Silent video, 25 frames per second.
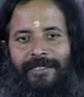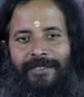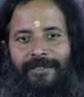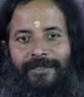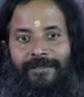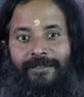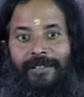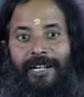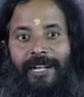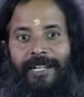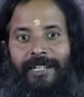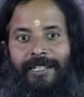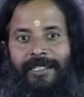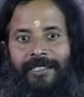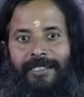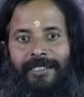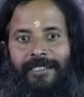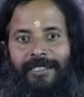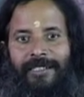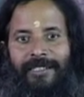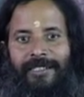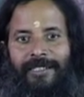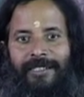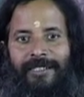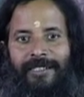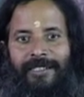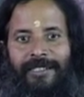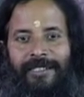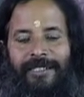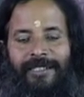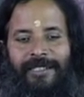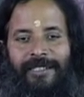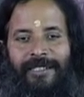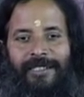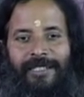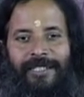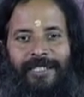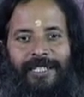Why?
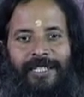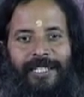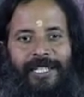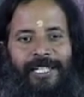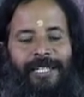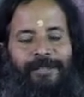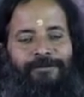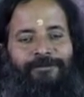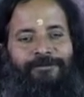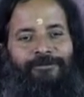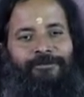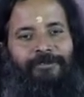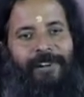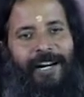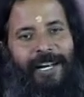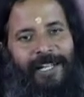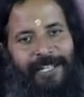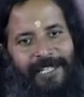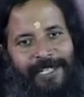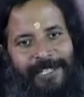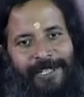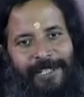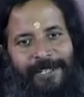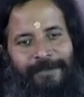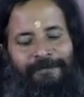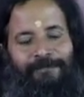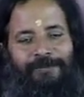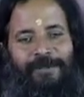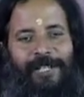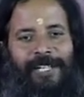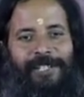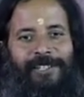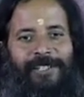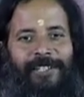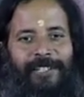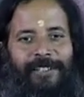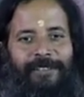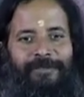If one is
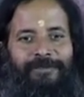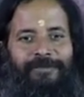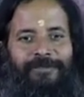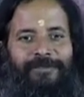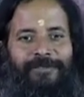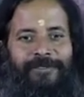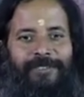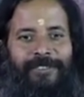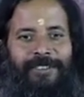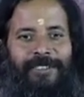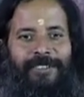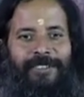depressive,